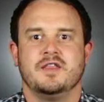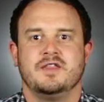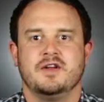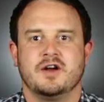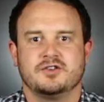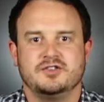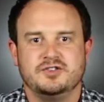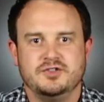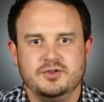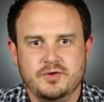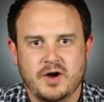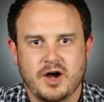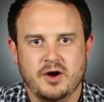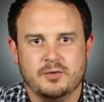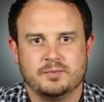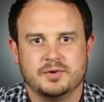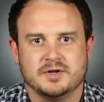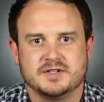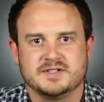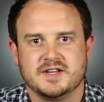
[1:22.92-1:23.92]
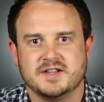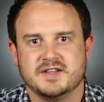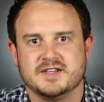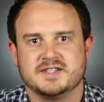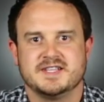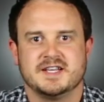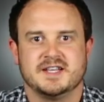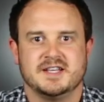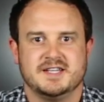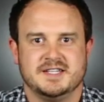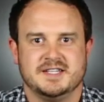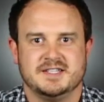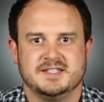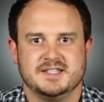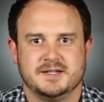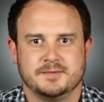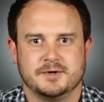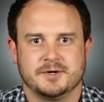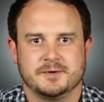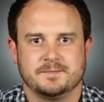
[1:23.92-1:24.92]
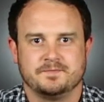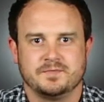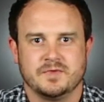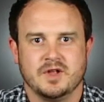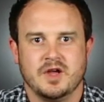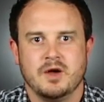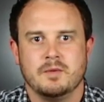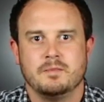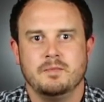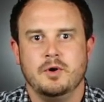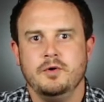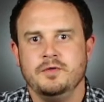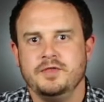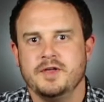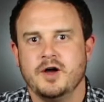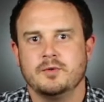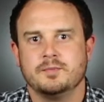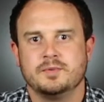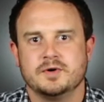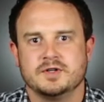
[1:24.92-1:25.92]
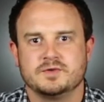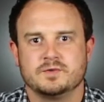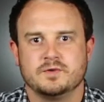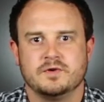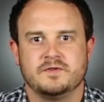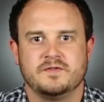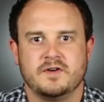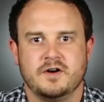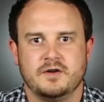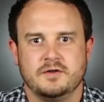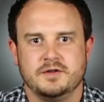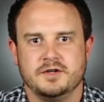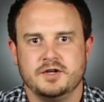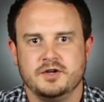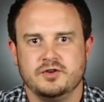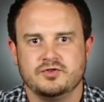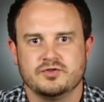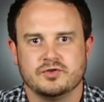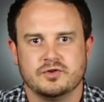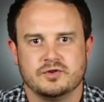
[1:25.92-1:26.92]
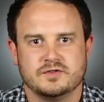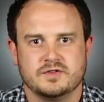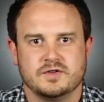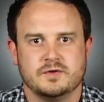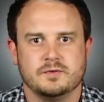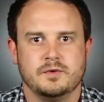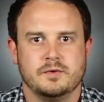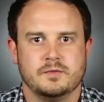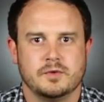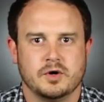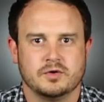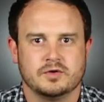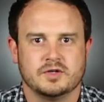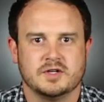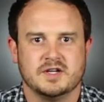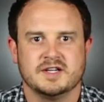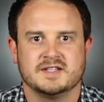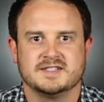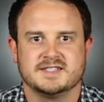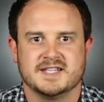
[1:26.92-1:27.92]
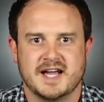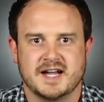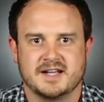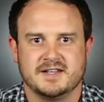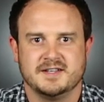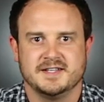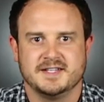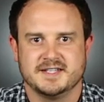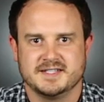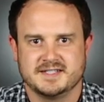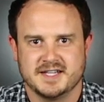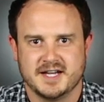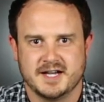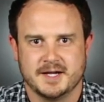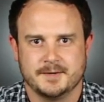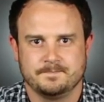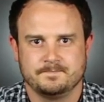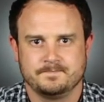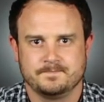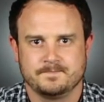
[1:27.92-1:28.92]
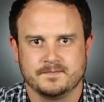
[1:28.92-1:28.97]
There are two outputs on this LED dimmer. Both outputs will follow the controls of the remote exactly the same.